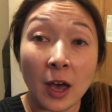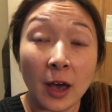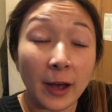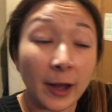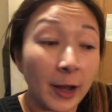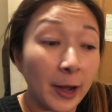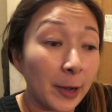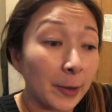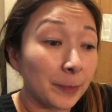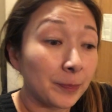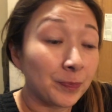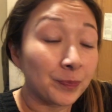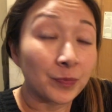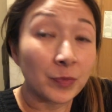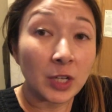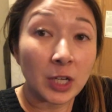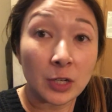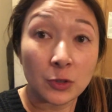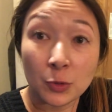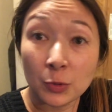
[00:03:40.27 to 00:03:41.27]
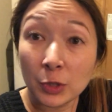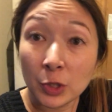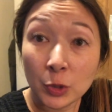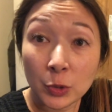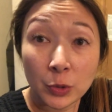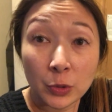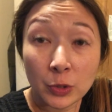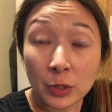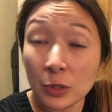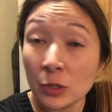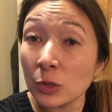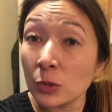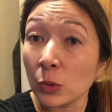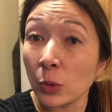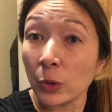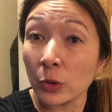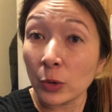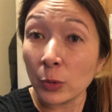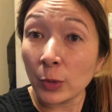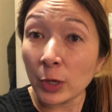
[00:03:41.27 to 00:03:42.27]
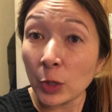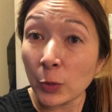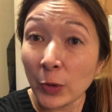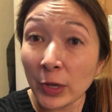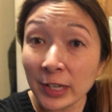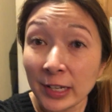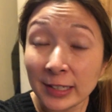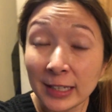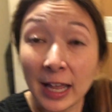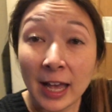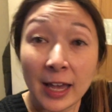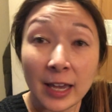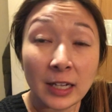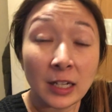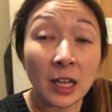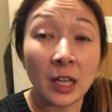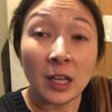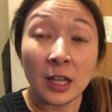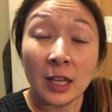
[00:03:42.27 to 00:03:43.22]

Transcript: Um, it's really cool. You just order what you want online.